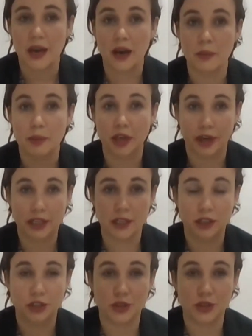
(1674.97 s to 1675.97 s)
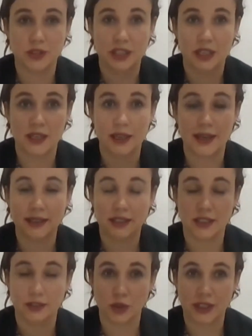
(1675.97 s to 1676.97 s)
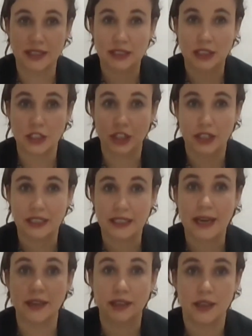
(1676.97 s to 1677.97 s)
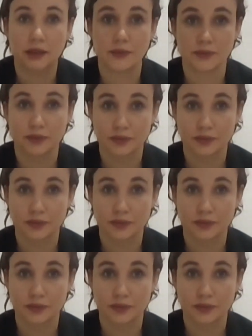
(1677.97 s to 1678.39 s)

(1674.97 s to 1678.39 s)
and are introducing it at several sites here in Kenya.